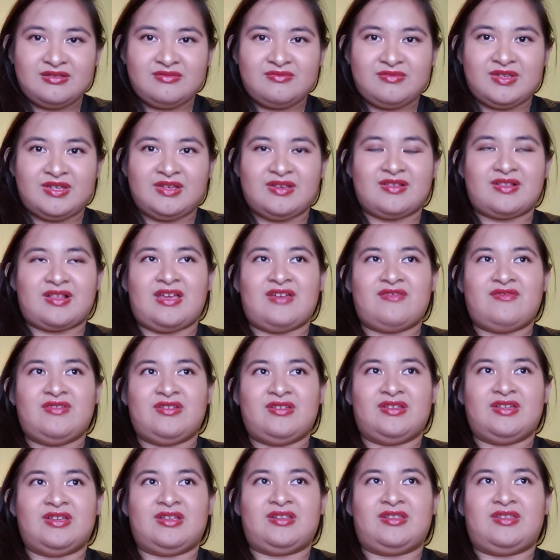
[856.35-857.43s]
because I
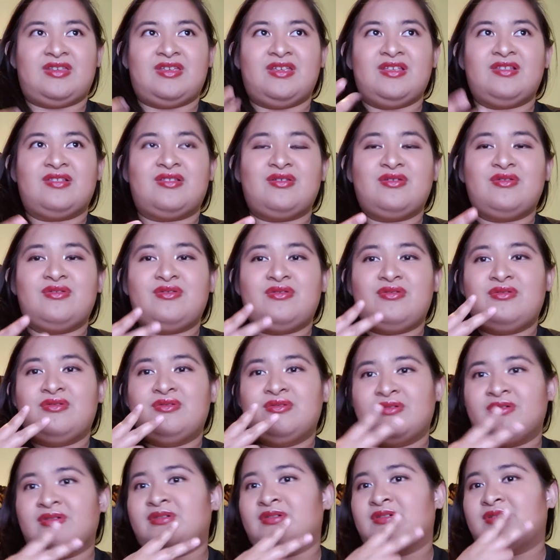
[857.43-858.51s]
feel like these two,
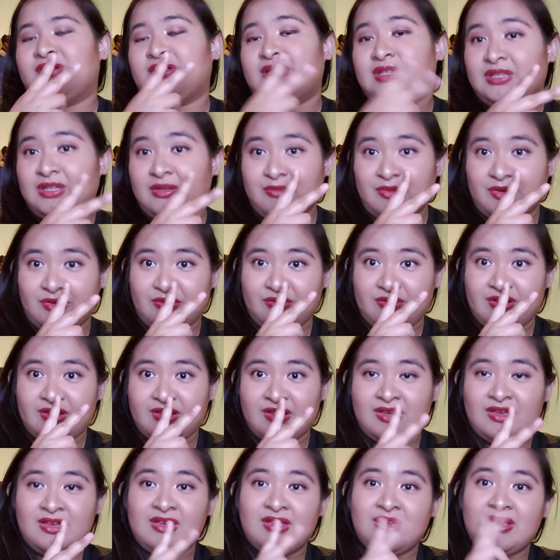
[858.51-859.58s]
the most,
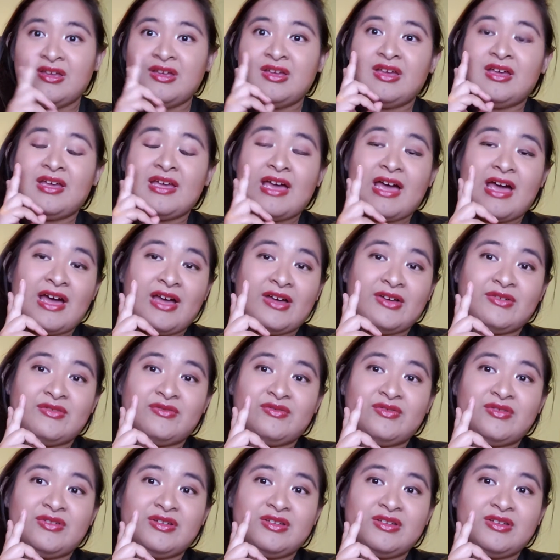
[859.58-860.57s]
have